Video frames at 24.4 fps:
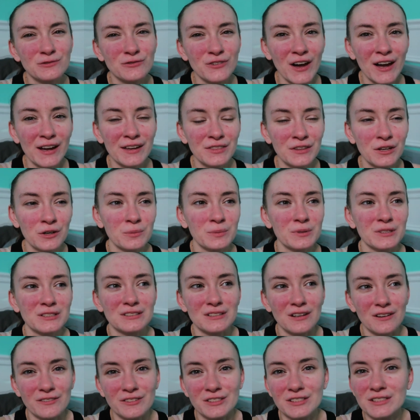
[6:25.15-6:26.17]
fine though
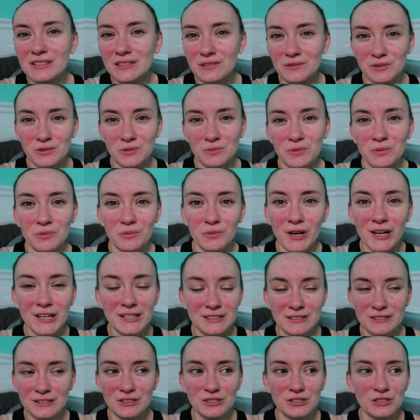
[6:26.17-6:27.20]
because obviously it was with
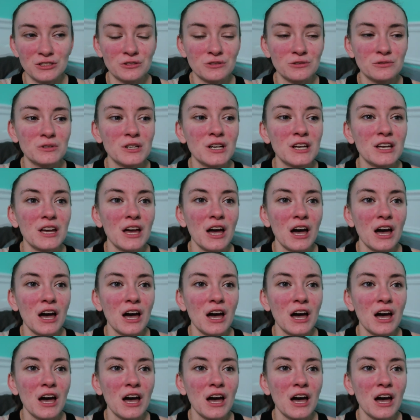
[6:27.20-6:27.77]
rice too